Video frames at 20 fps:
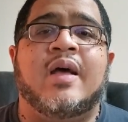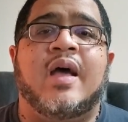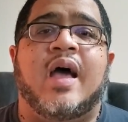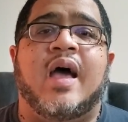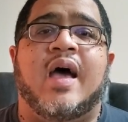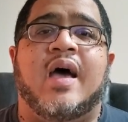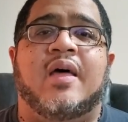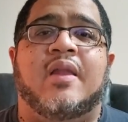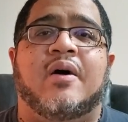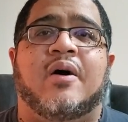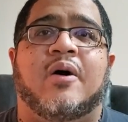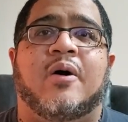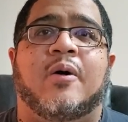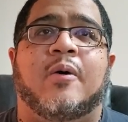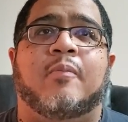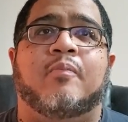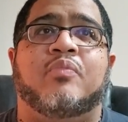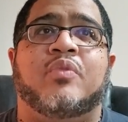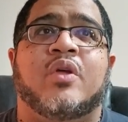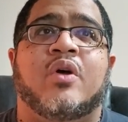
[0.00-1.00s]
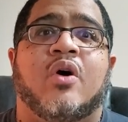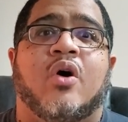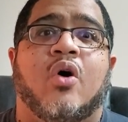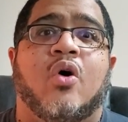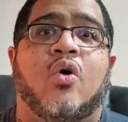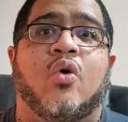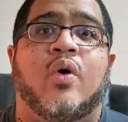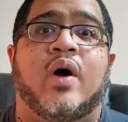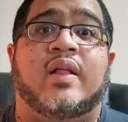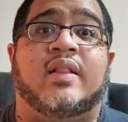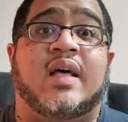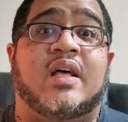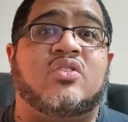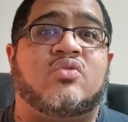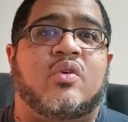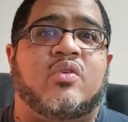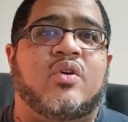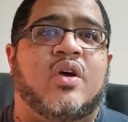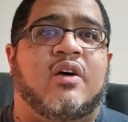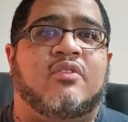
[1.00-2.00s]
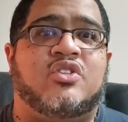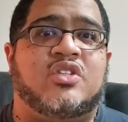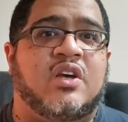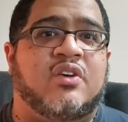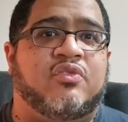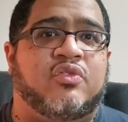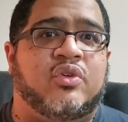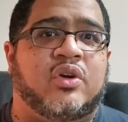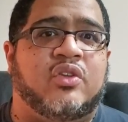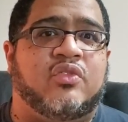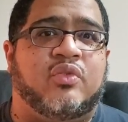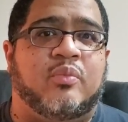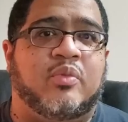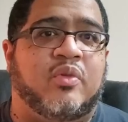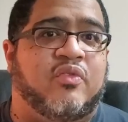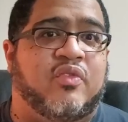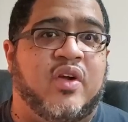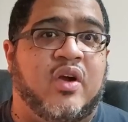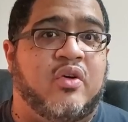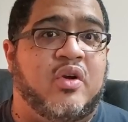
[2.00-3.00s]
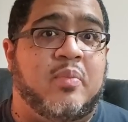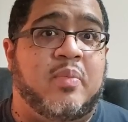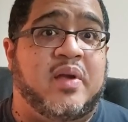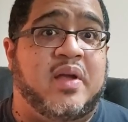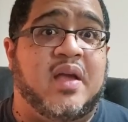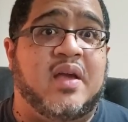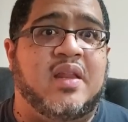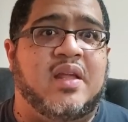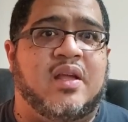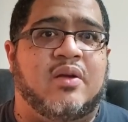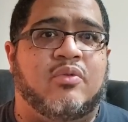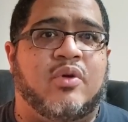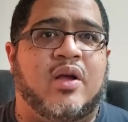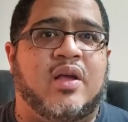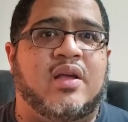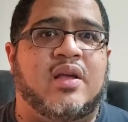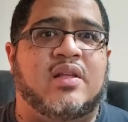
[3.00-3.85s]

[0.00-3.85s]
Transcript: And um, oh, and that's why you have Sephiroth from the very beginning, right?